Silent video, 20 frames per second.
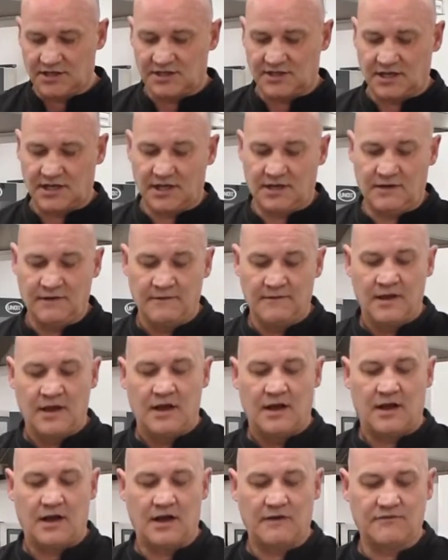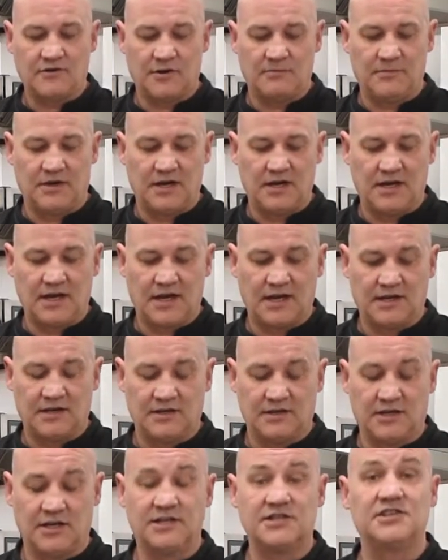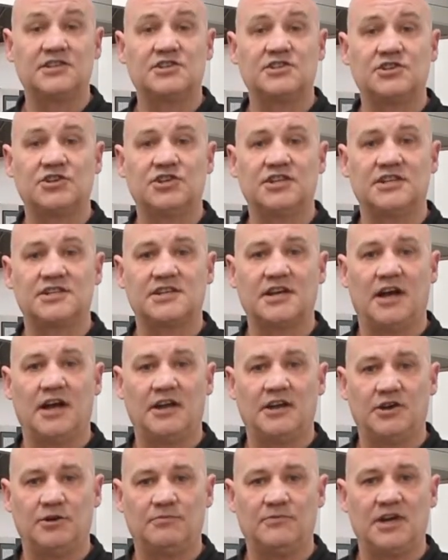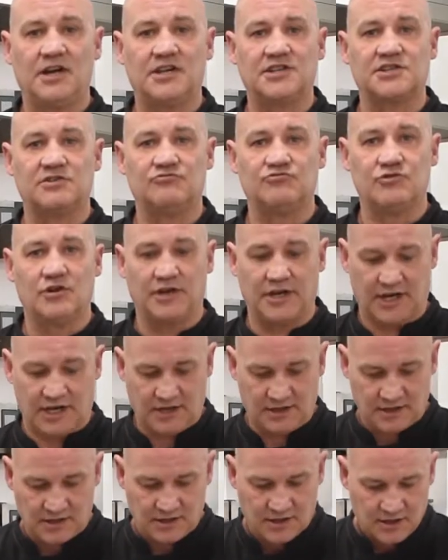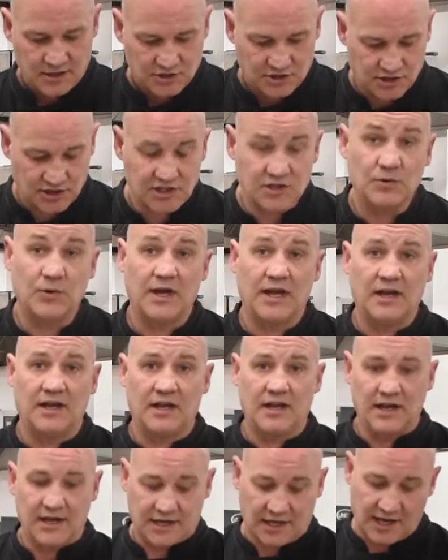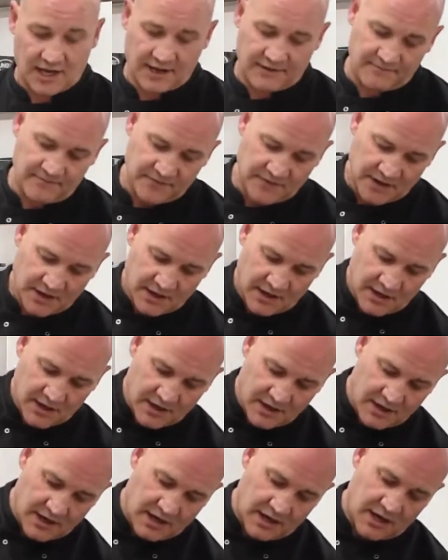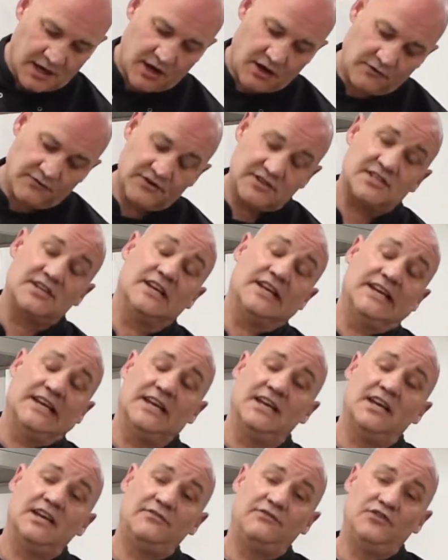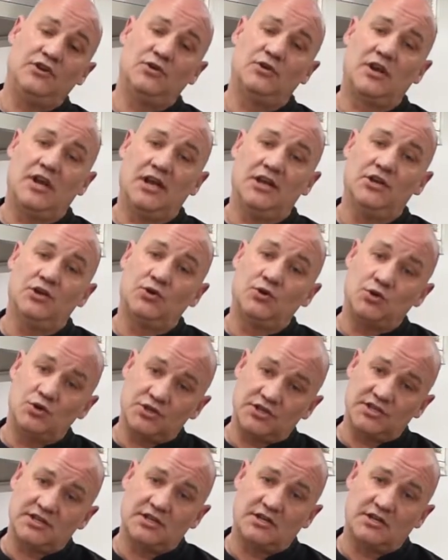see, I've got my egg nice and sunny side up, nice and runny, just the way I like it. Obviously, if you like yours